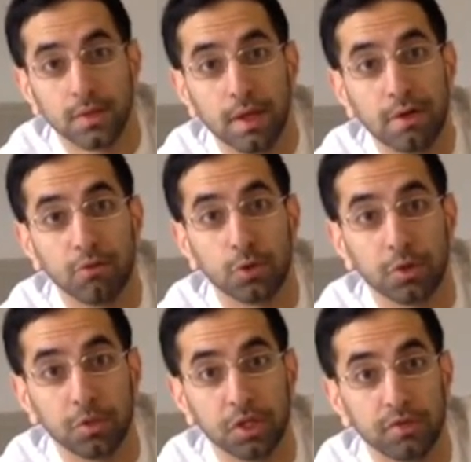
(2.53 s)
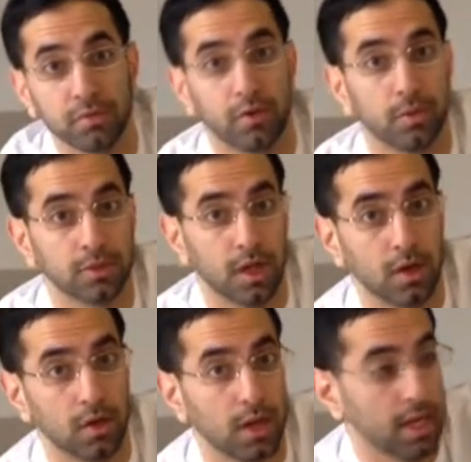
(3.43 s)
Hey everyone, Amini from
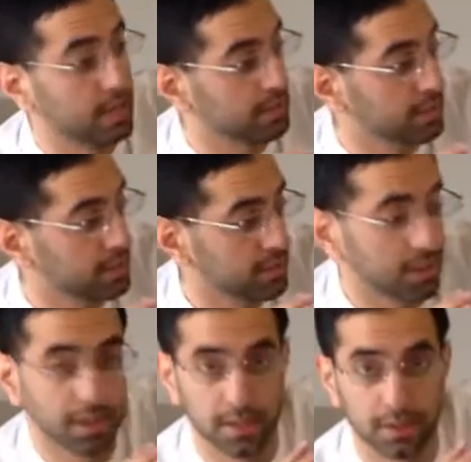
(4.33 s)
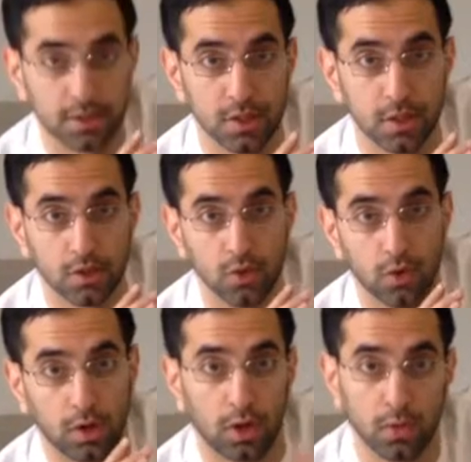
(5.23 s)
FarmTower, and this is
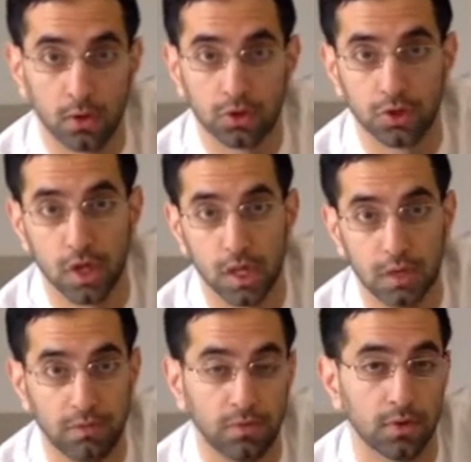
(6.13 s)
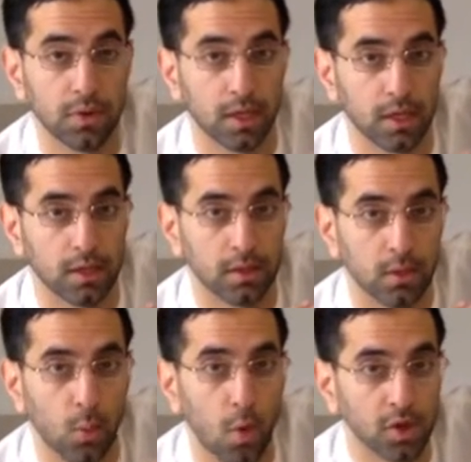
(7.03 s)
your grow tray for the
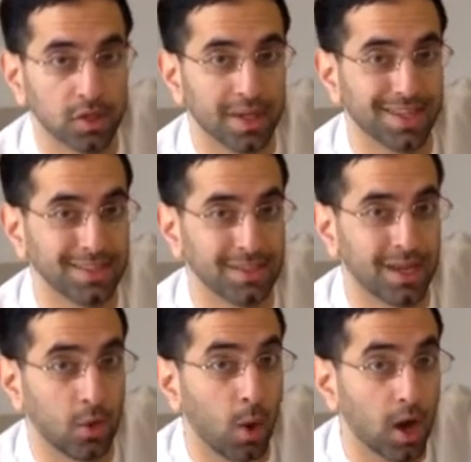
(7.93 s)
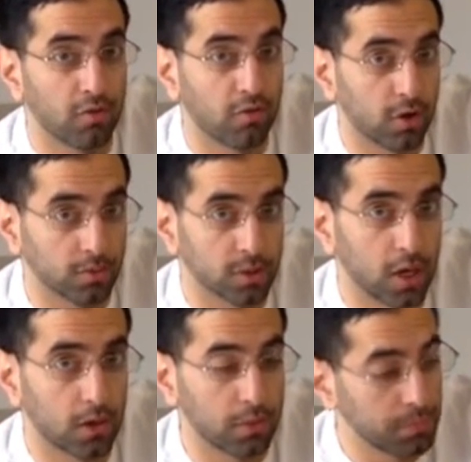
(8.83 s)
one-day DIY
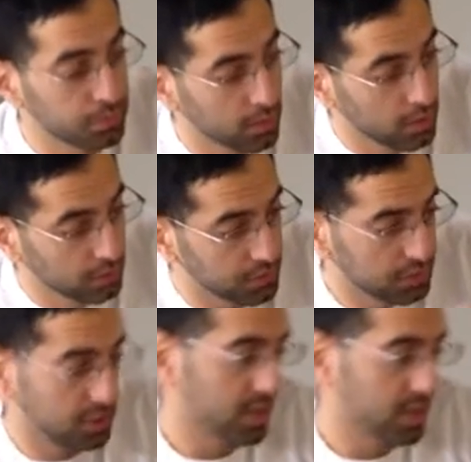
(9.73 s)
FarmTower. This